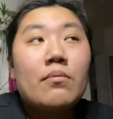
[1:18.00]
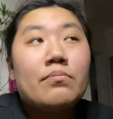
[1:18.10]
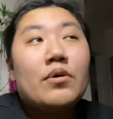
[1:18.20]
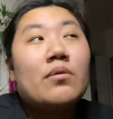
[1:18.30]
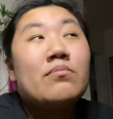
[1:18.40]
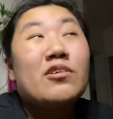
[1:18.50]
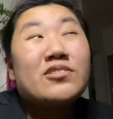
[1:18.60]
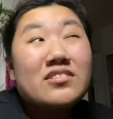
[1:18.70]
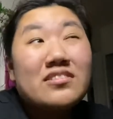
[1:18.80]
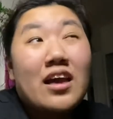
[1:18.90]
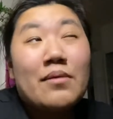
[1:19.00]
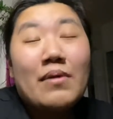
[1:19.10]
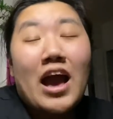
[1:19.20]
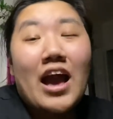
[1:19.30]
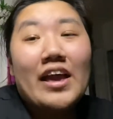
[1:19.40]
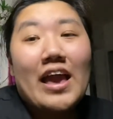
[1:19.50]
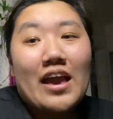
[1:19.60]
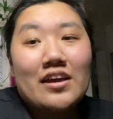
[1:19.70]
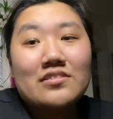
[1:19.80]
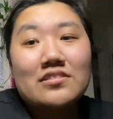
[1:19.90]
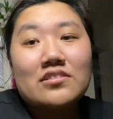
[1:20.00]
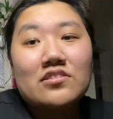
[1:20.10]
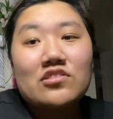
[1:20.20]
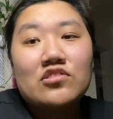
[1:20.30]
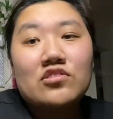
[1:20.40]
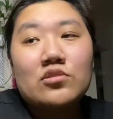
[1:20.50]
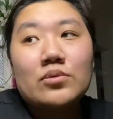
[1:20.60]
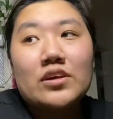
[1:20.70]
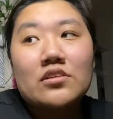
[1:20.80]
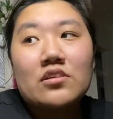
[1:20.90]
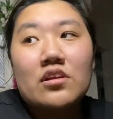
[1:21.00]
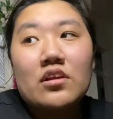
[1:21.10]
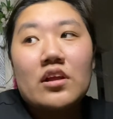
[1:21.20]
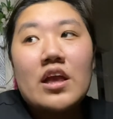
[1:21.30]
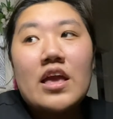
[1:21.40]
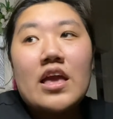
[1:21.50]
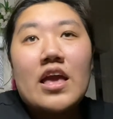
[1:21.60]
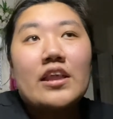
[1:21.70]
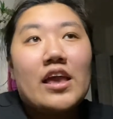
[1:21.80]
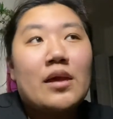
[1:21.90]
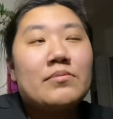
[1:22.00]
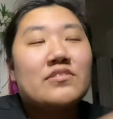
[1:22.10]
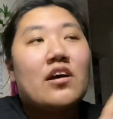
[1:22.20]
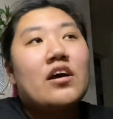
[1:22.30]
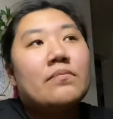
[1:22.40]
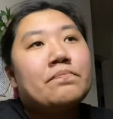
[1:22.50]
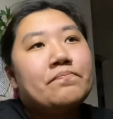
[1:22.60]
But most of the time I ask to do either an Amazon